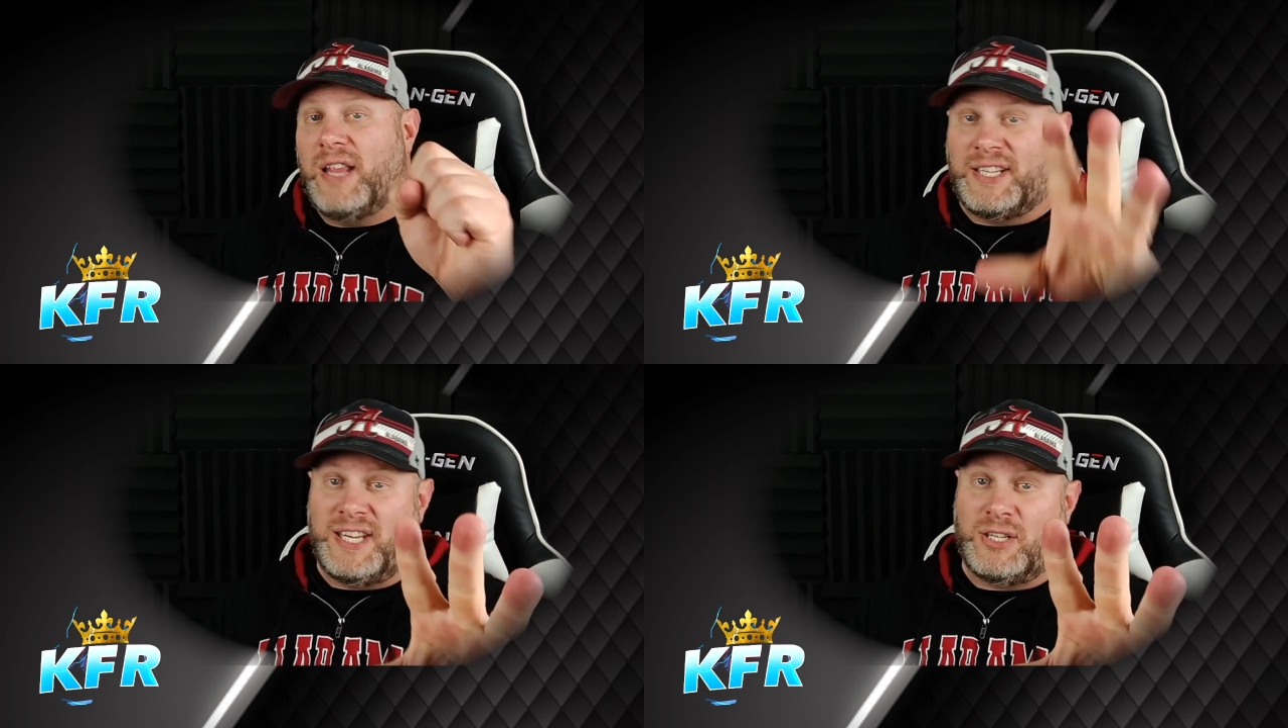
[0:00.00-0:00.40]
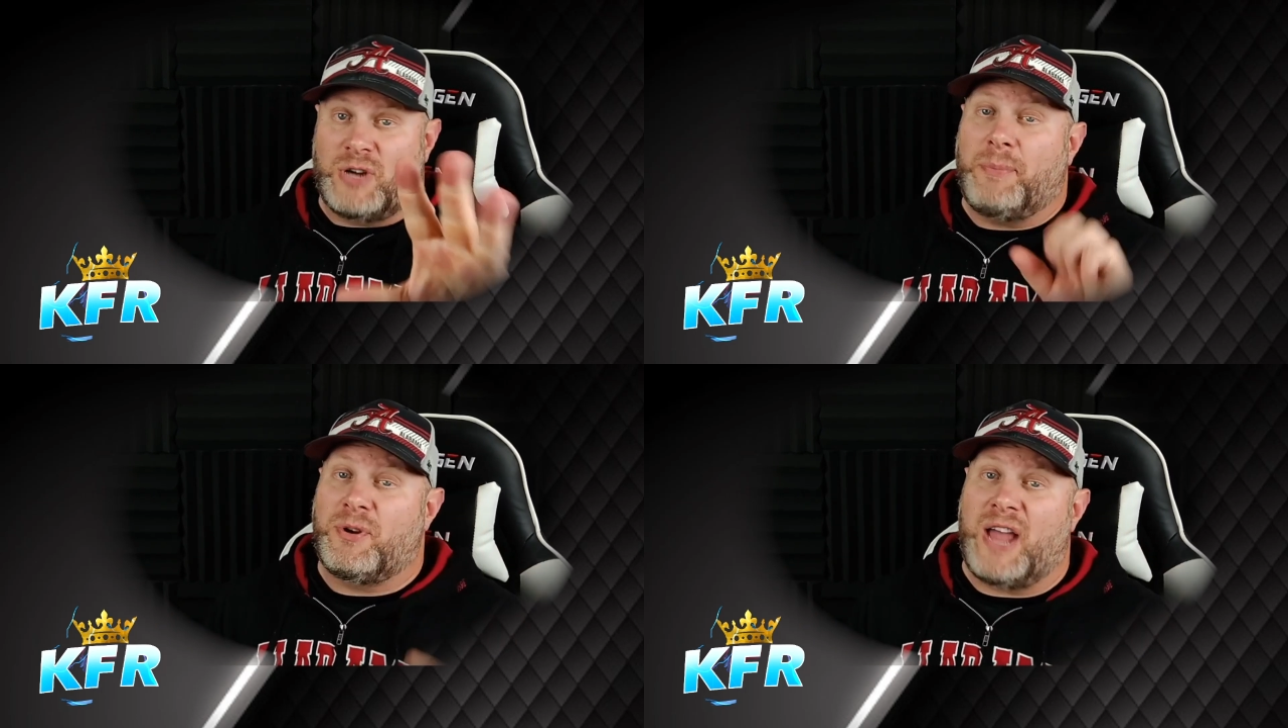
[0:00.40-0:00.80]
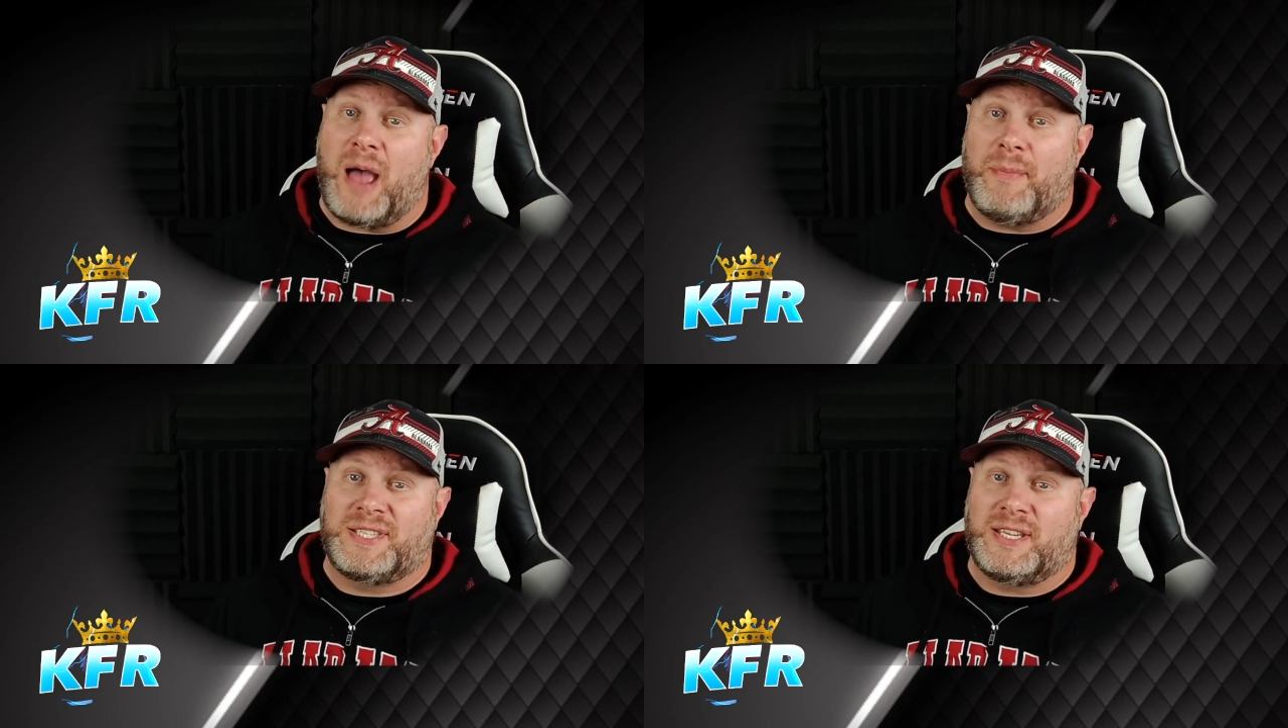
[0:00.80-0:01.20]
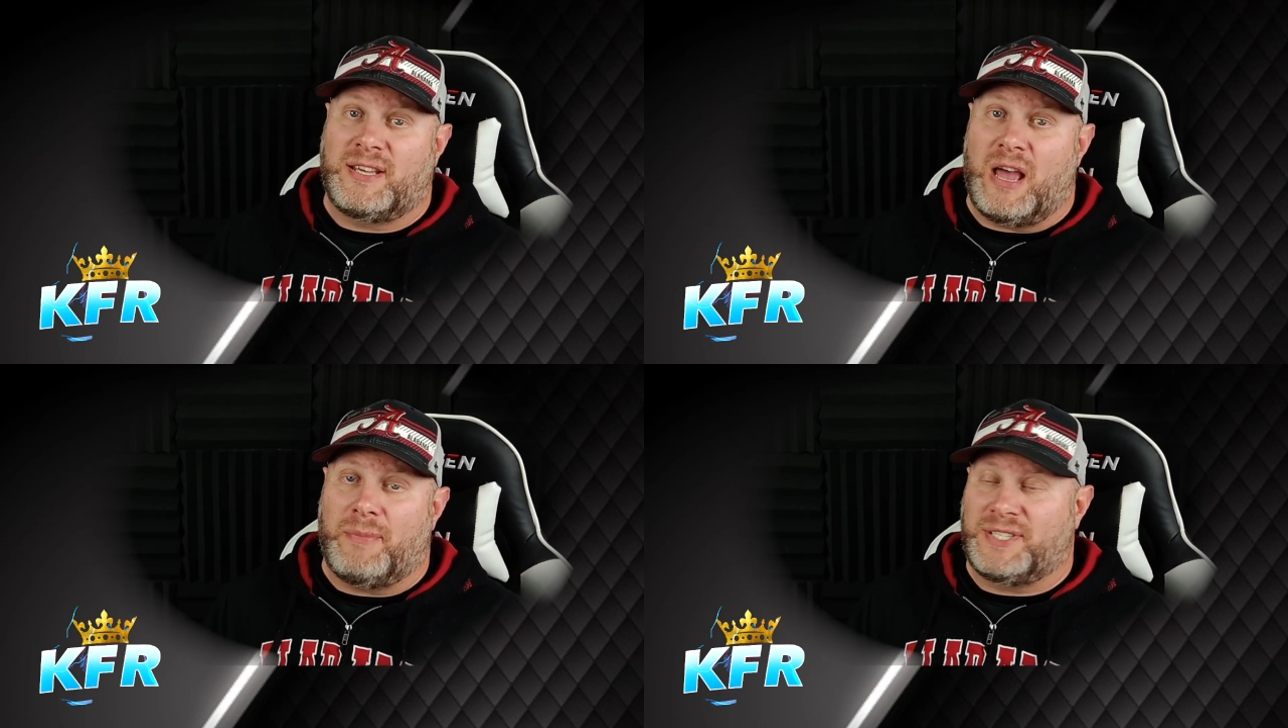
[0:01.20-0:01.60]
Like I said, drop your comments in
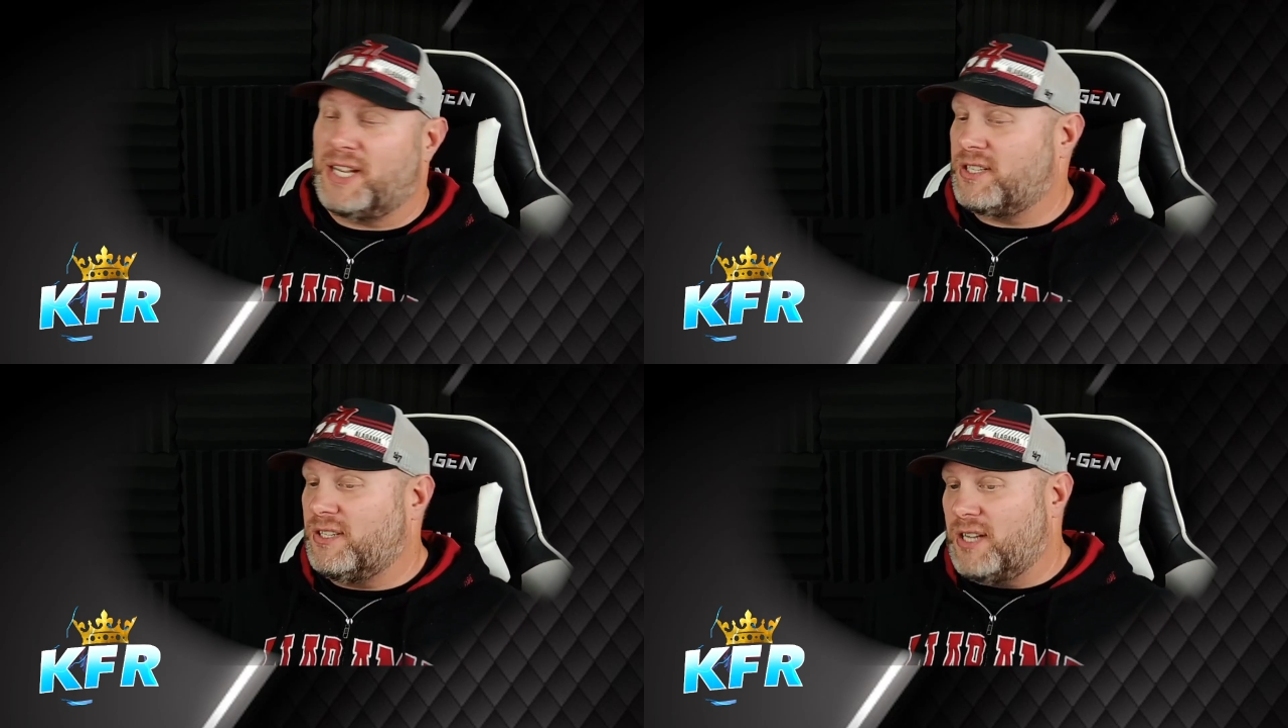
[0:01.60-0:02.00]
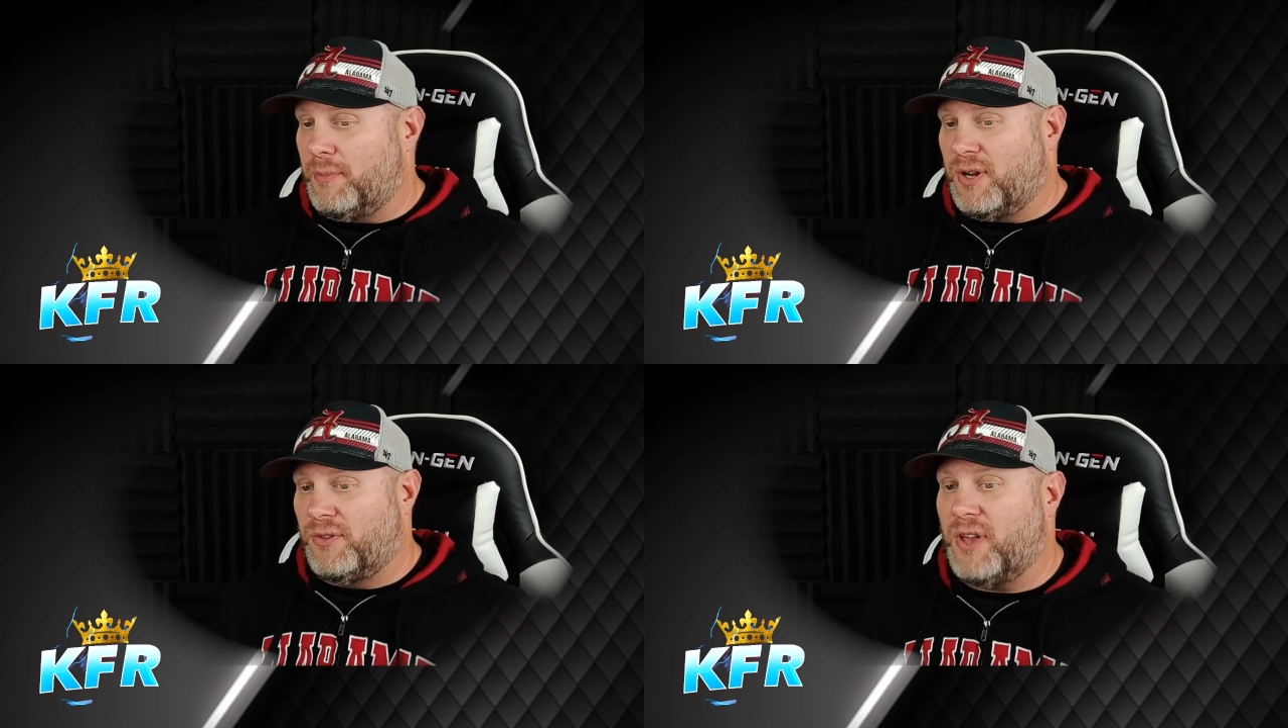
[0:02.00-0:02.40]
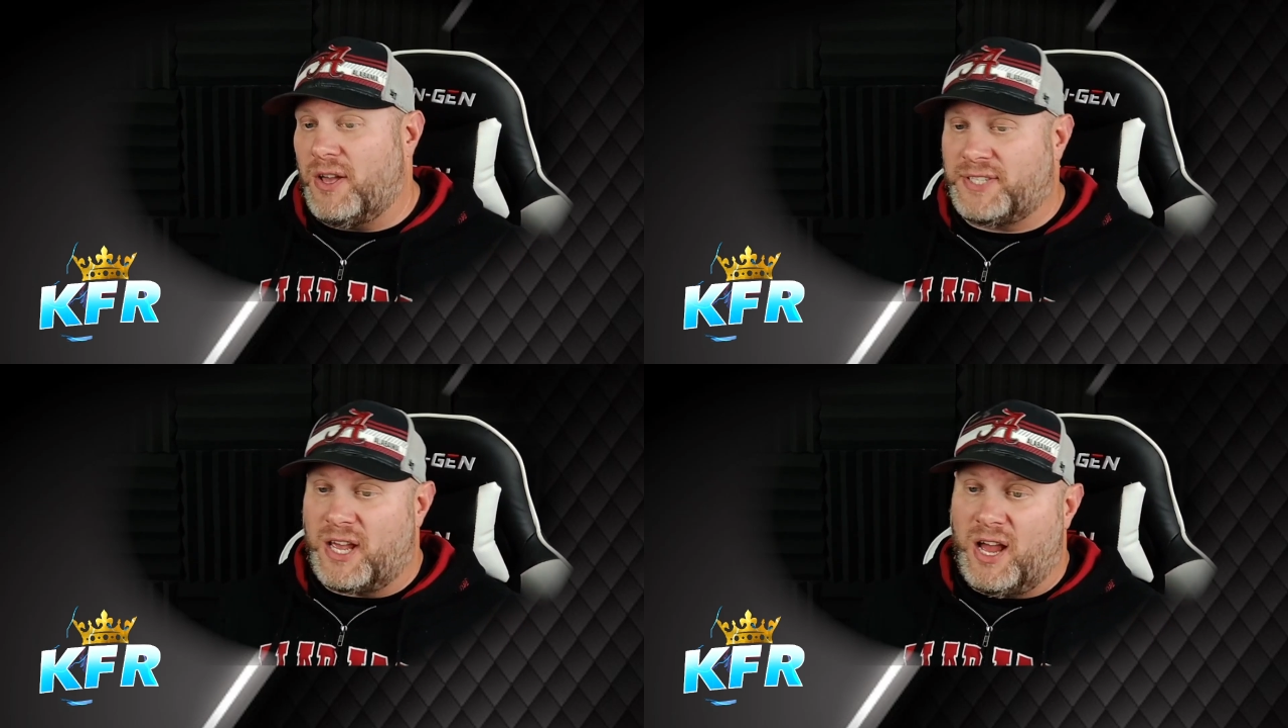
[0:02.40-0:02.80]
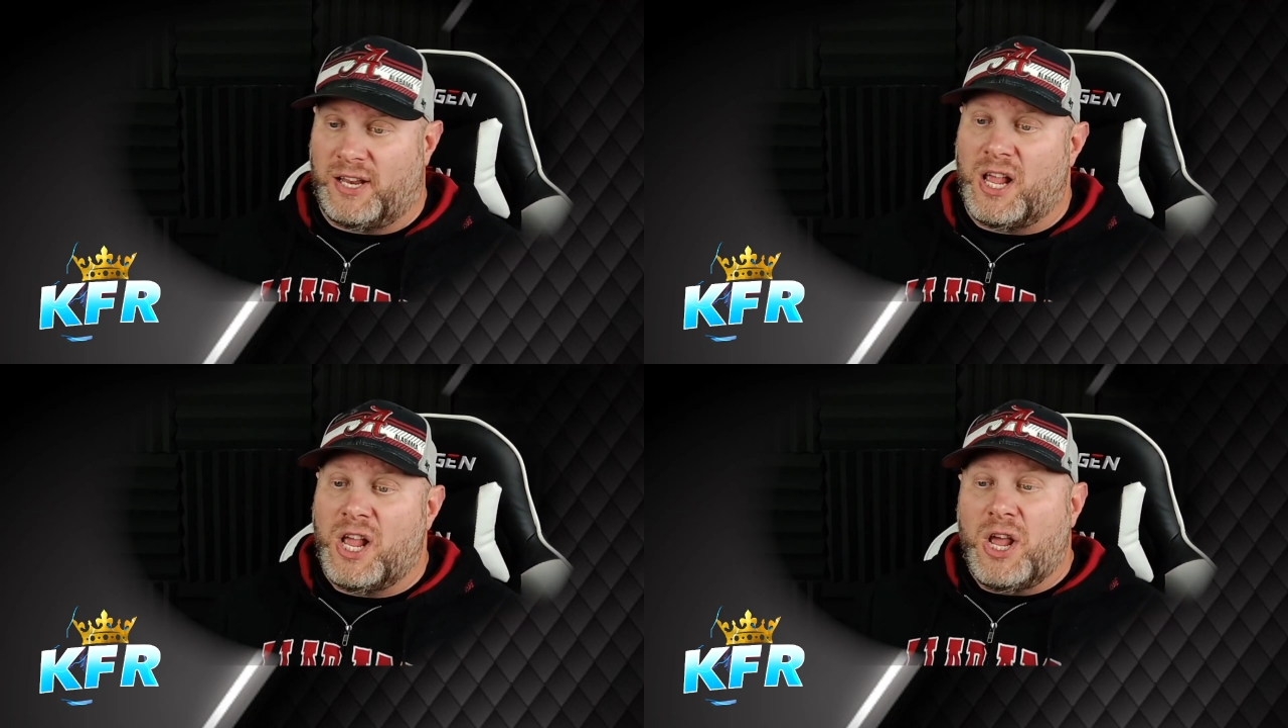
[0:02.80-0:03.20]
the comment section. Tell me your thoughts on